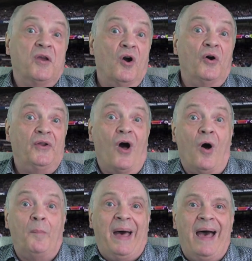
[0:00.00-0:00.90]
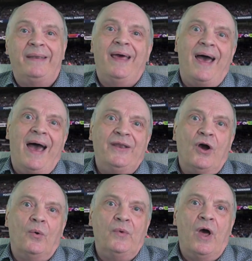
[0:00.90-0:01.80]
Good or bad, I
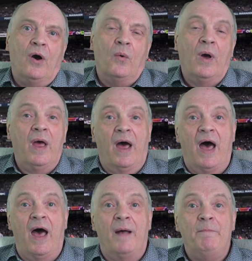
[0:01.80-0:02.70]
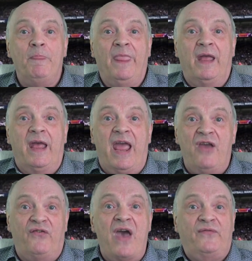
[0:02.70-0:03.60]
don't know.
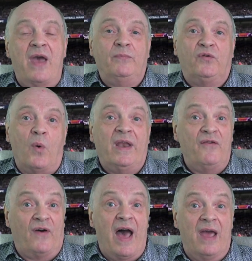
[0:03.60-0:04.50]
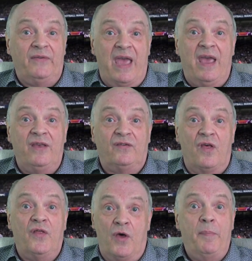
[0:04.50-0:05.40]
If FM25 is
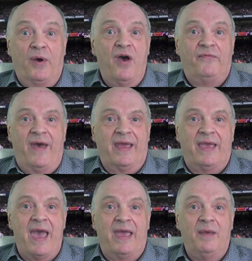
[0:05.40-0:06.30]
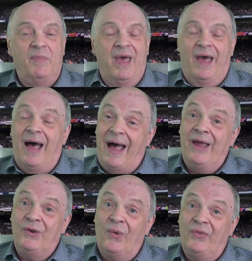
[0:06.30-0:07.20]
the perfect game,
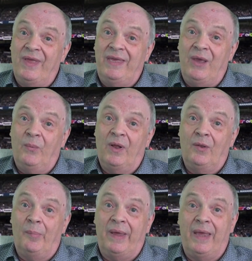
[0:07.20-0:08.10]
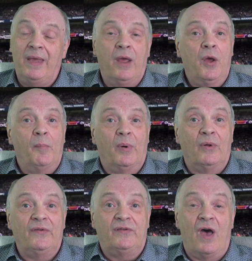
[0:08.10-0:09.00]
I don't think it will be.
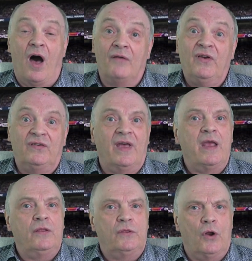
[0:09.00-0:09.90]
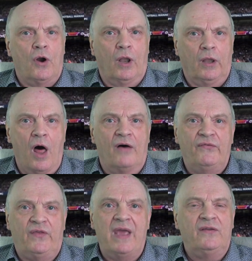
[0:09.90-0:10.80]
But obviously there are a lot
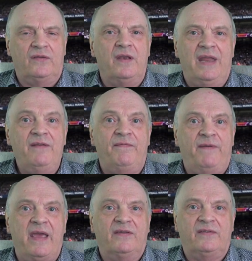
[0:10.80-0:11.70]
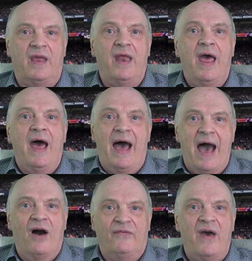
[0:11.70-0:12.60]
of things that need fixing
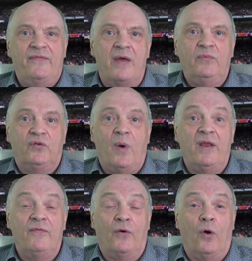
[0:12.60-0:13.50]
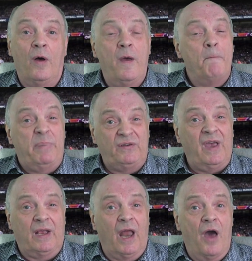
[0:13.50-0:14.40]
out of FM24,
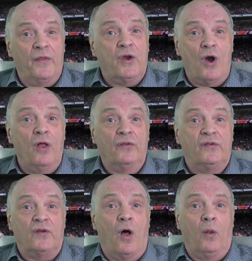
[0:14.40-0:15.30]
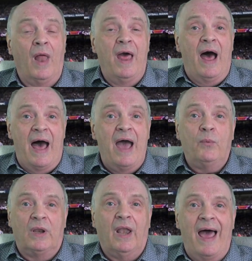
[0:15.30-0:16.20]
particularly on the console. I
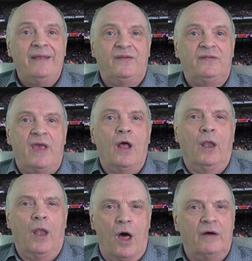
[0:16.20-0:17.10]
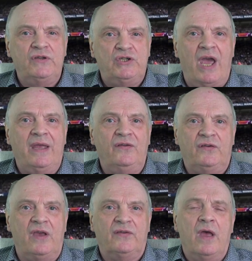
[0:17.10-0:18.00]
would like to see a lot of
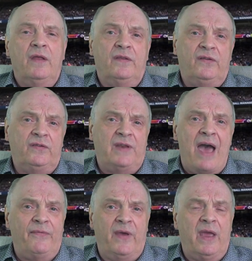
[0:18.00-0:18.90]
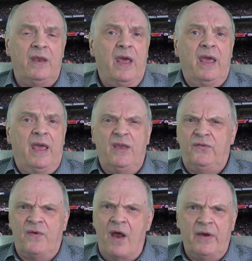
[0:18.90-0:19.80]
changes. The staffing
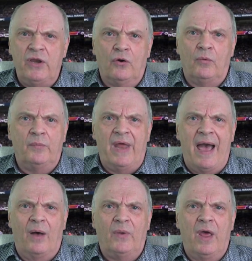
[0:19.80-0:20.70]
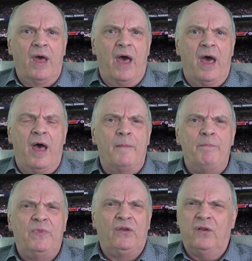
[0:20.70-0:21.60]
is very dumbed down.
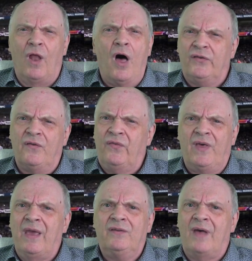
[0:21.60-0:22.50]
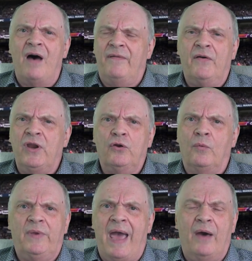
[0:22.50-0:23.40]
There's lots of things that are very
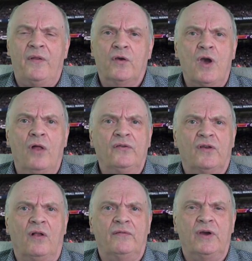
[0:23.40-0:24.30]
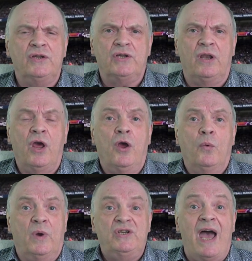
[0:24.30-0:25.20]
dumbed down in the console version,
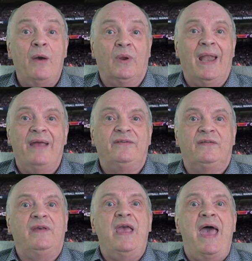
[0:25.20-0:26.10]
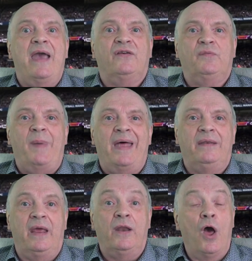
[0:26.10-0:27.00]
which I would like to see
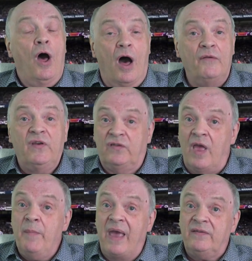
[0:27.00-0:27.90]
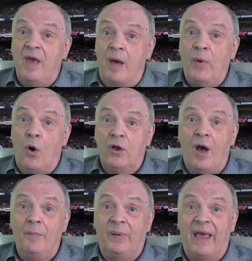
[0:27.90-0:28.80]
expanded. Obviously it makes it a more
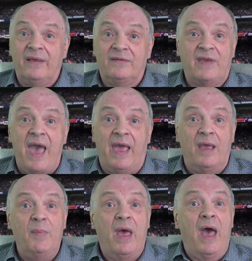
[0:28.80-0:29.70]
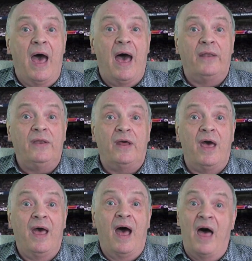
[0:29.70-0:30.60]
complex game, and
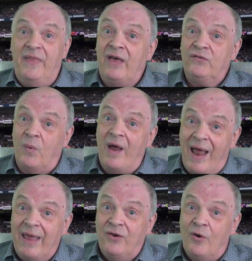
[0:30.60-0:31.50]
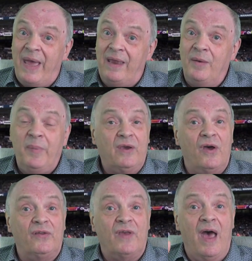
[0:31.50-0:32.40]
that's where I come in,
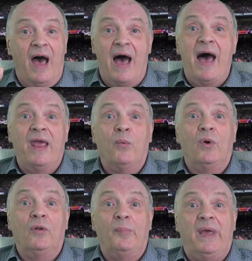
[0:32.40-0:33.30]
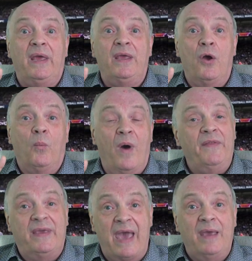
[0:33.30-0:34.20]
because I will be, when
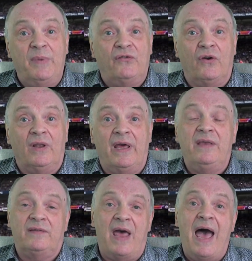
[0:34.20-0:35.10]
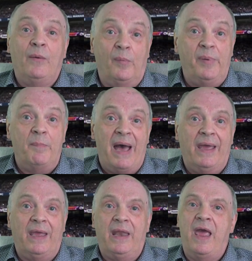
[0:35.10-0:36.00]
the game is released, I will be
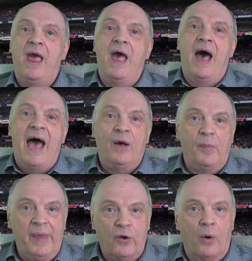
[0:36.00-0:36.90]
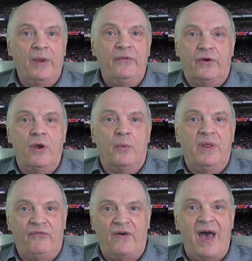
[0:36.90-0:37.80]
buying it. I will be going through it
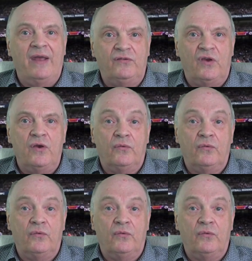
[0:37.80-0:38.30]
with a fine-tooth